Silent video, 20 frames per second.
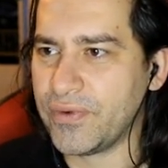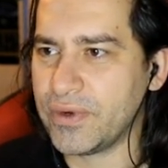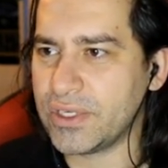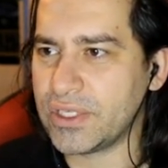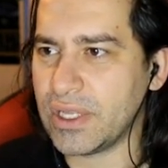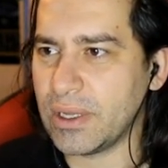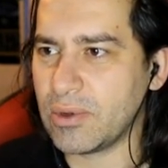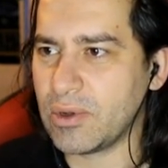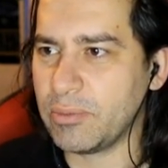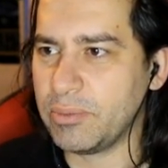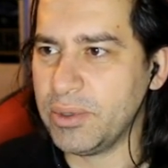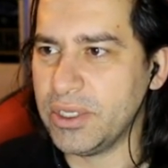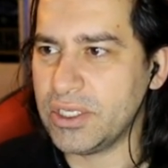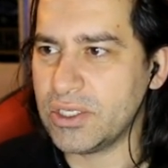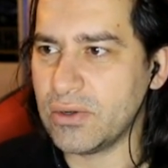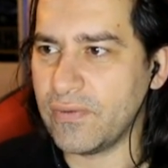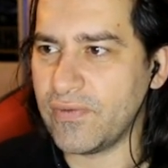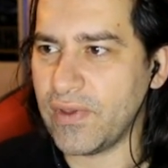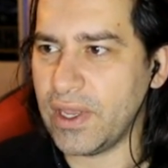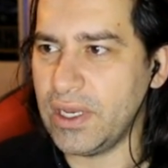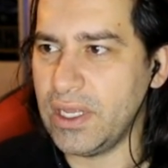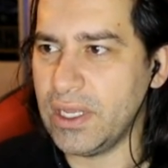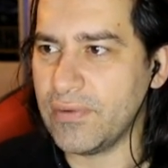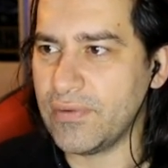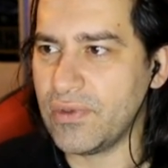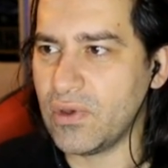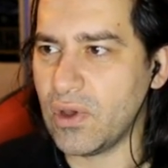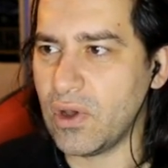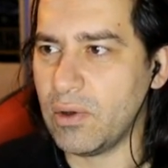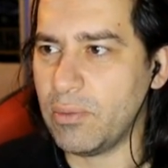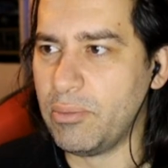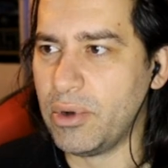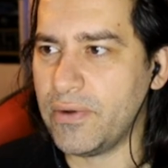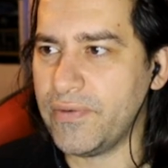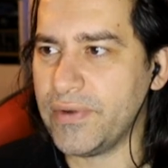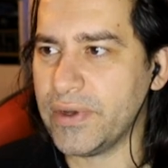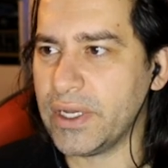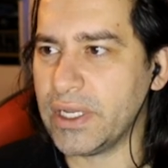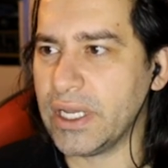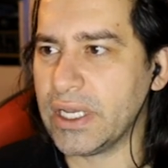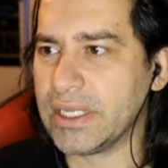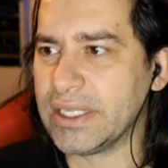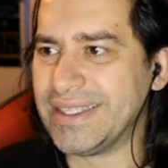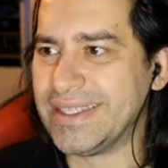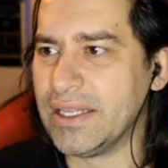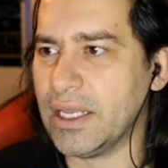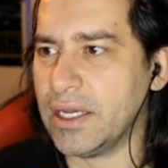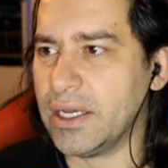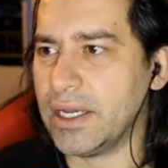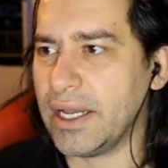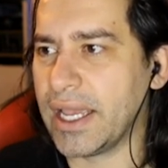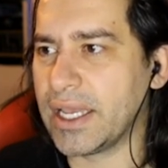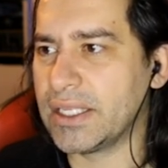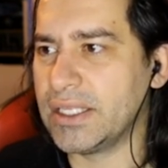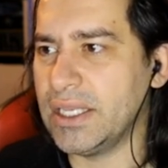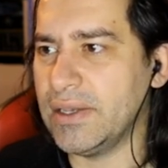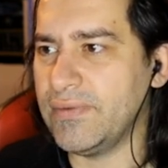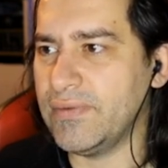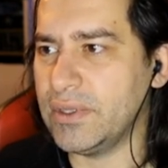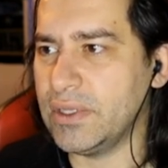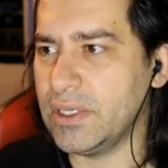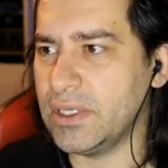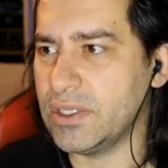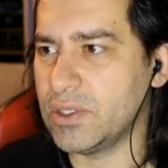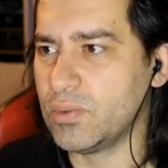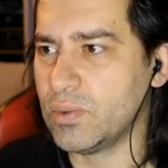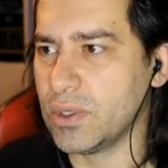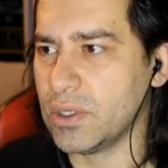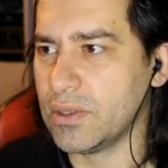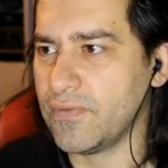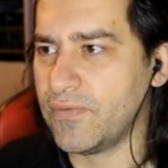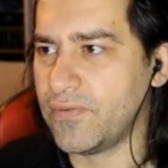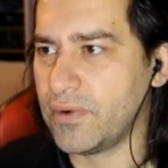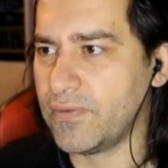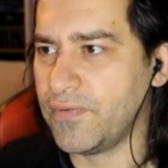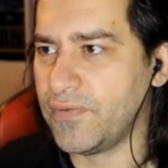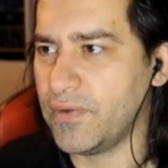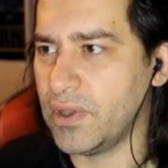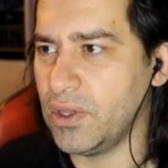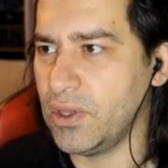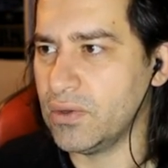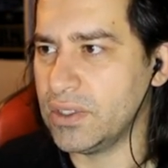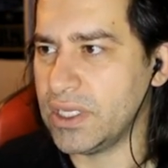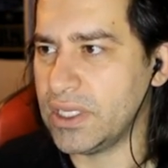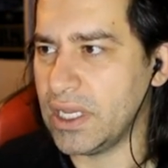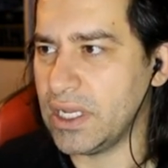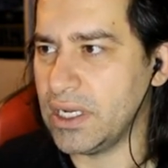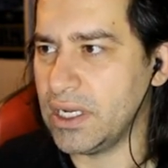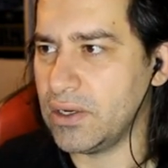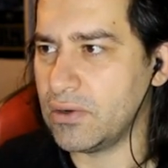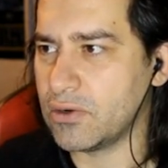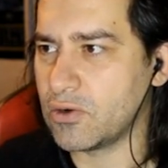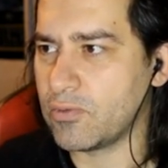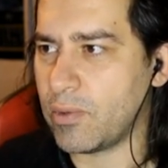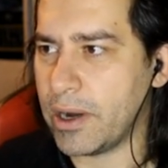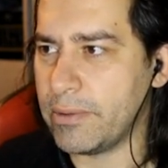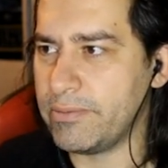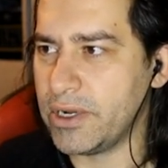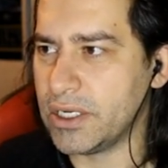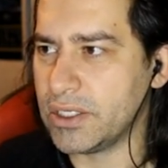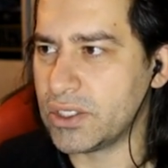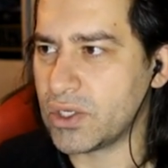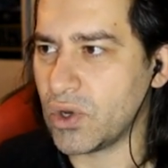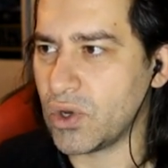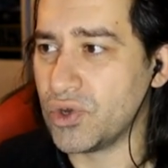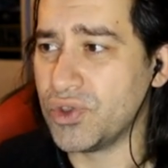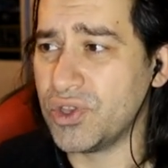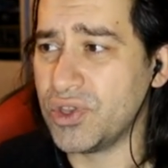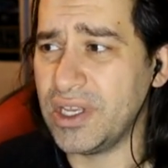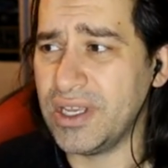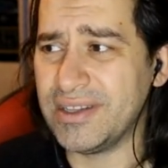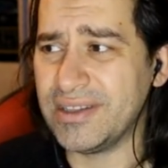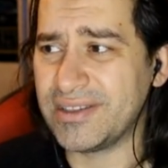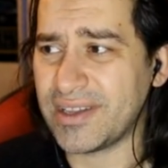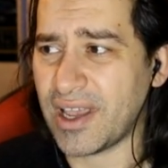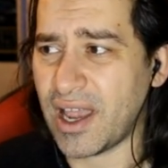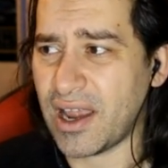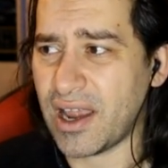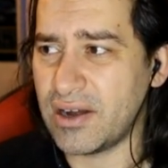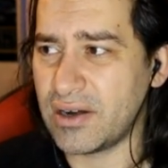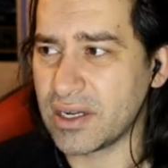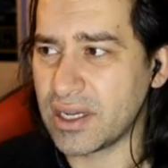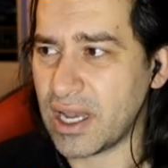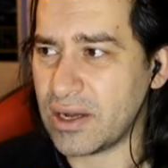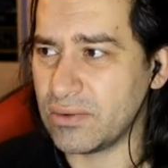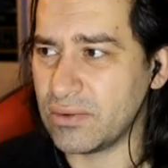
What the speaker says: First time completion of any of the above activities will fulfill your daily requirements on the entire